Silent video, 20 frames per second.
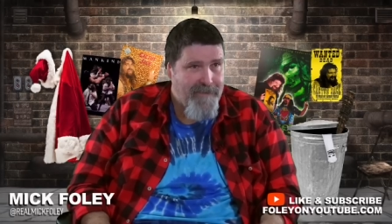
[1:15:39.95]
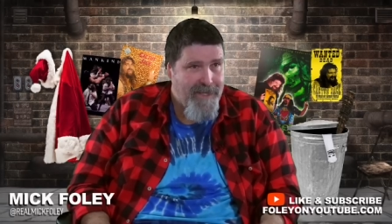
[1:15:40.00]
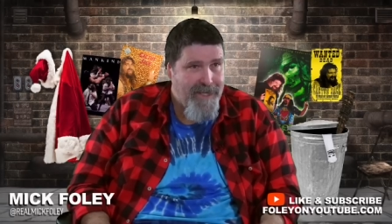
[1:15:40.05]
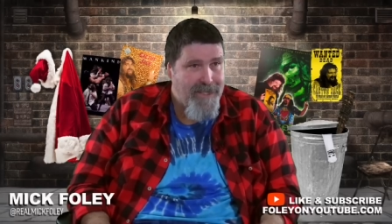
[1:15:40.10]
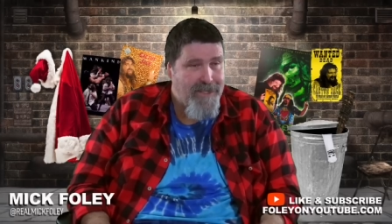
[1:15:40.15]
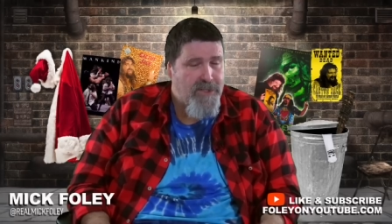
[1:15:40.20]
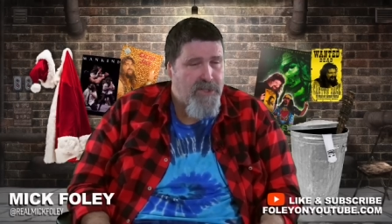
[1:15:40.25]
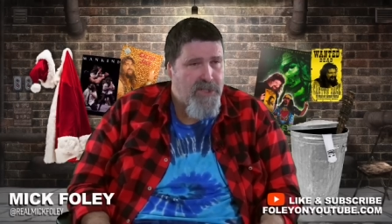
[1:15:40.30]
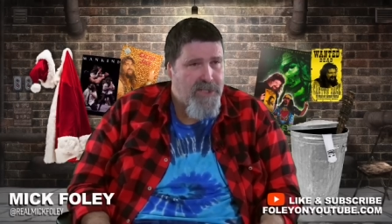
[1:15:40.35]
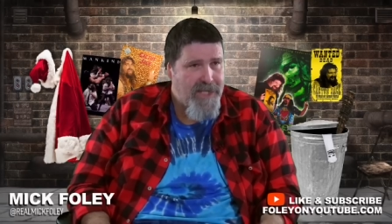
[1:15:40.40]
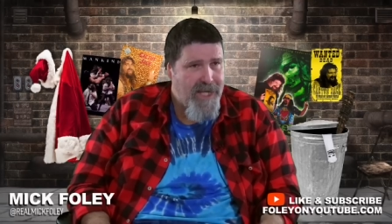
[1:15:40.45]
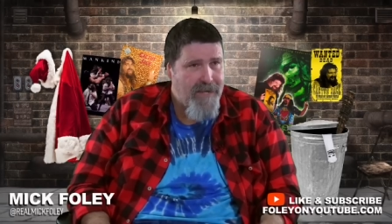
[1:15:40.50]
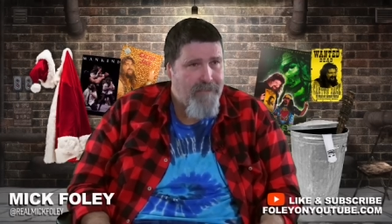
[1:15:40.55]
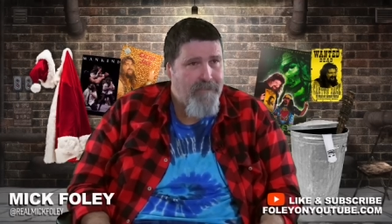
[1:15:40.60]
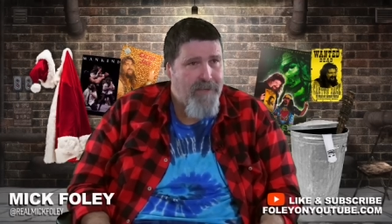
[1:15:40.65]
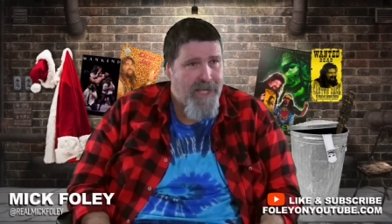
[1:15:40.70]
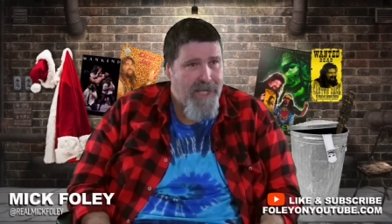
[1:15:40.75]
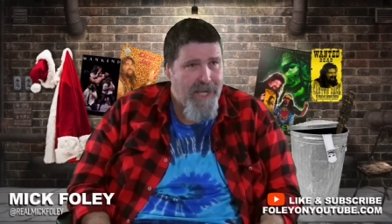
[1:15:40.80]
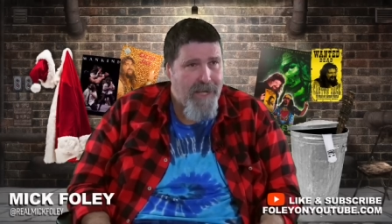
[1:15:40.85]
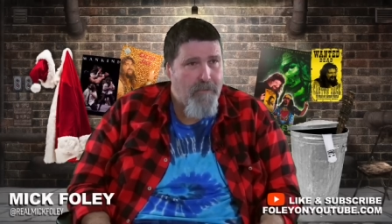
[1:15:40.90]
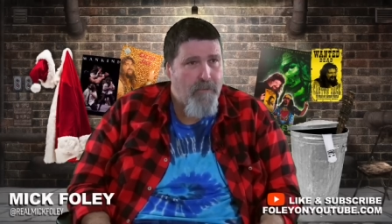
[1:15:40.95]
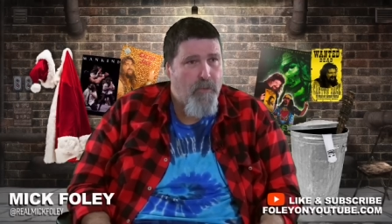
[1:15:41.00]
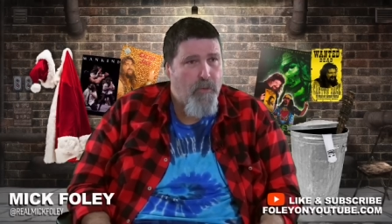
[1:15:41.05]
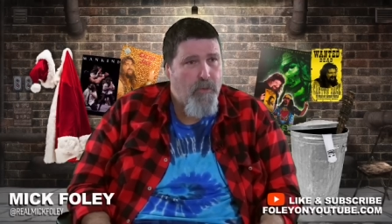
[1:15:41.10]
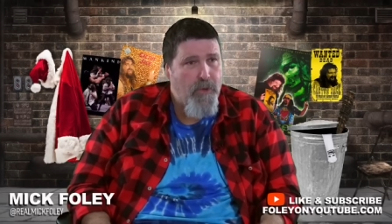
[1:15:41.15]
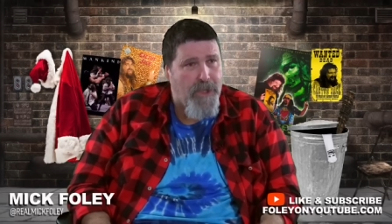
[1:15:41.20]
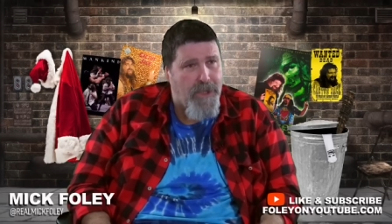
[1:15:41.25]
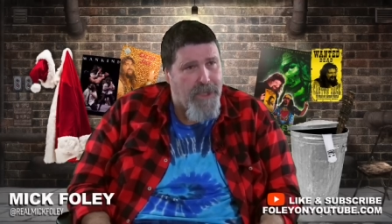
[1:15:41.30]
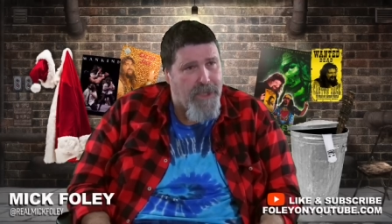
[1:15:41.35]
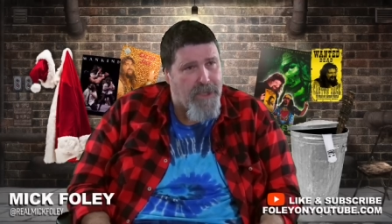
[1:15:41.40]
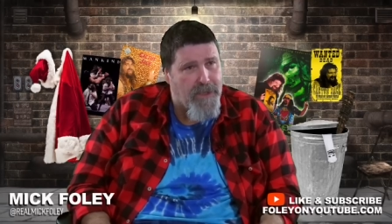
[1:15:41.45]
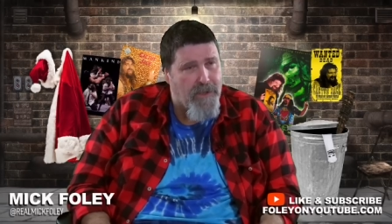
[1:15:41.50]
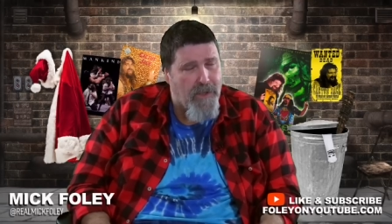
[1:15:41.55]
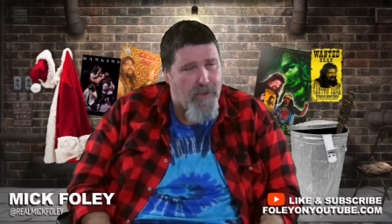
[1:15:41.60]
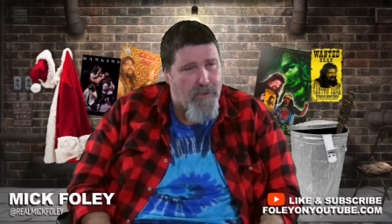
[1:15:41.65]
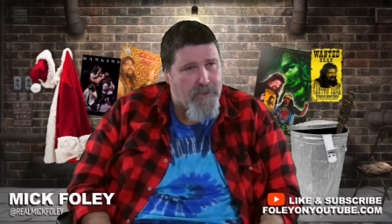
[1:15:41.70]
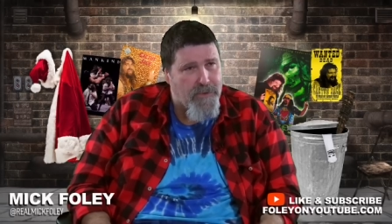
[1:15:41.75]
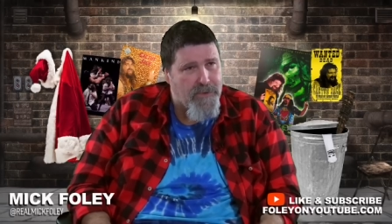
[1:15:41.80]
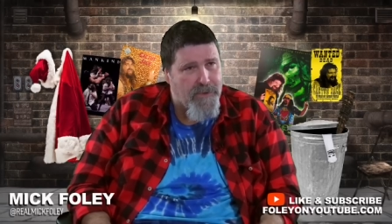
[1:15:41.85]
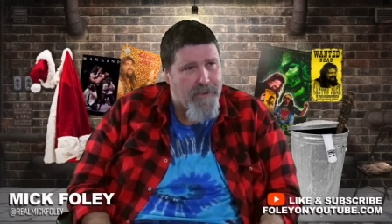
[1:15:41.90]
he and Sting became really
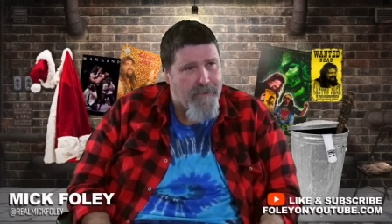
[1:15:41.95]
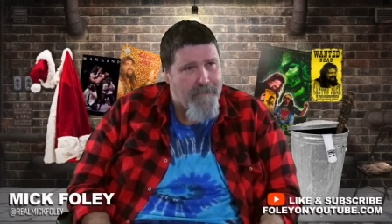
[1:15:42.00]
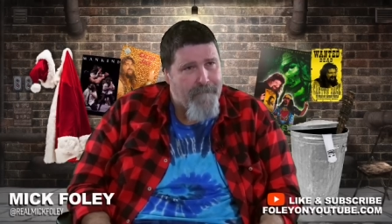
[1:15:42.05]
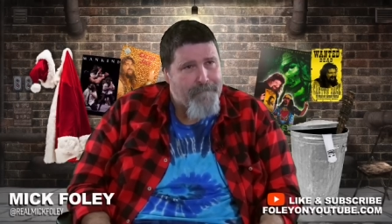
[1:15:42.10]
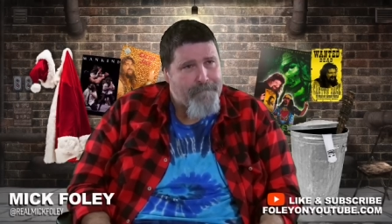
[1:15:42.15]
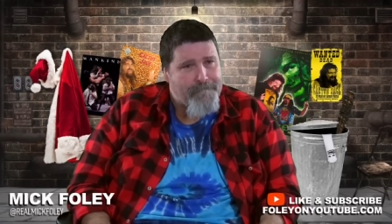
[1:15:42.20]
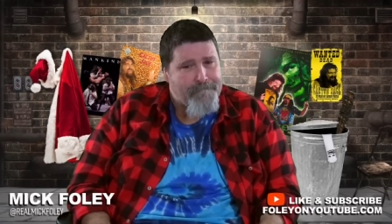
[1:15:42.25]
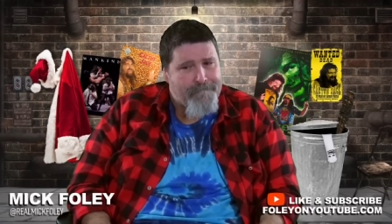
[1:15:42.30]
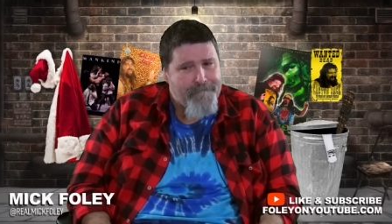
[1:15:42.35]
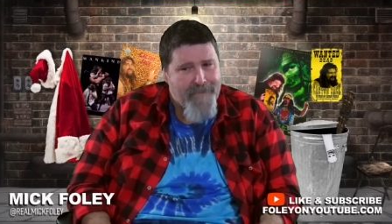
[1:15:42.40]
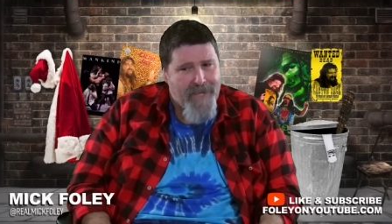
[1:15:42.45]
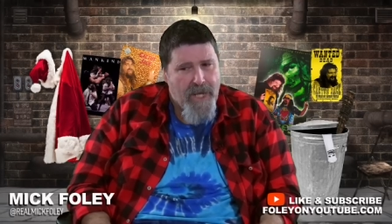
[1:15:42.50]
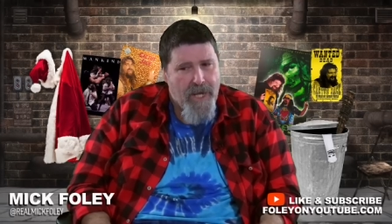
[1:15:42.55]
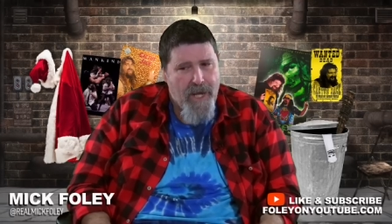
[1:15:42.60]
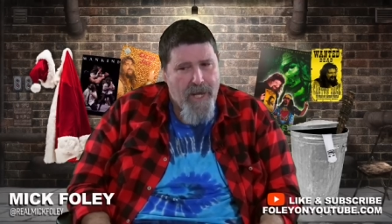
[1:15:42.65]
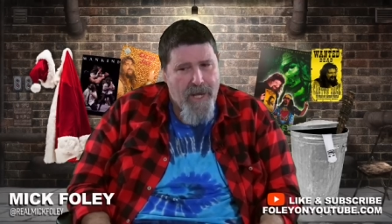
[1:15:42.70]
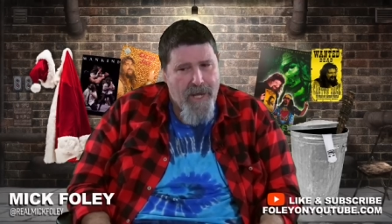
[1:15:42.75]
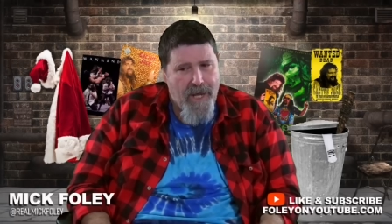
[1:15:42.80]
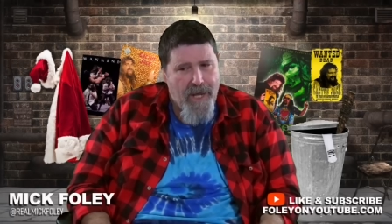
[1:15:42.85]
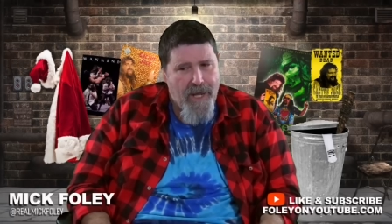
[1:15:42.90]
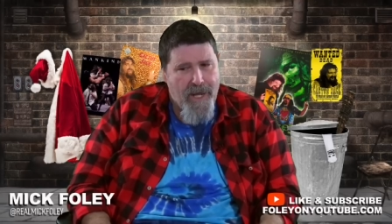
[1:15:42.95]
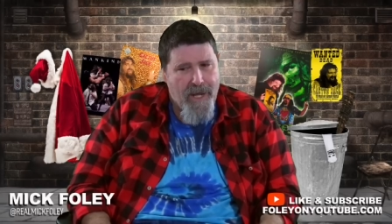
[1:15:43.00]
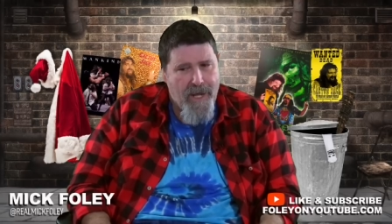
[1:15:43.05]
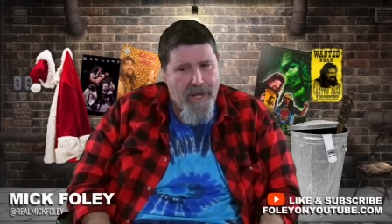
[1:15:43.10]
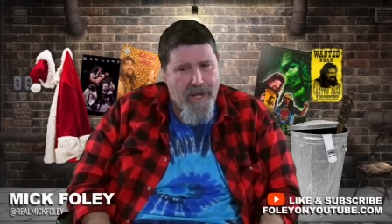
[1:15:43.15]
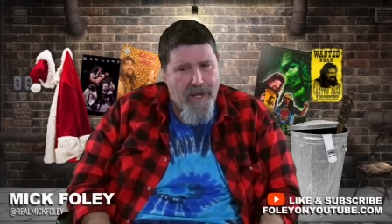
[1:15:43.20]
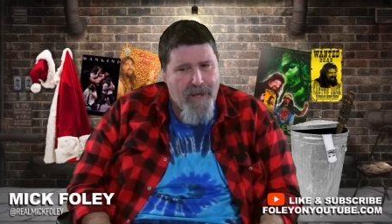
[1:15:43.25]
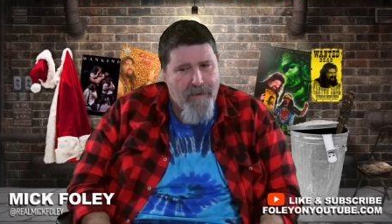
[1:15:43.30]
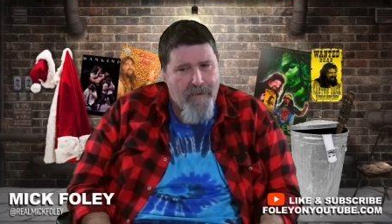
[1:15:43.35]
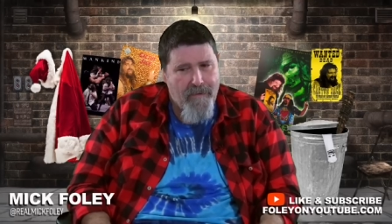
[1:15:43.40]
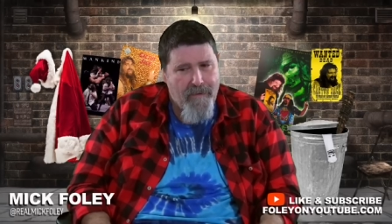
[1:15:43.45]
close, uh,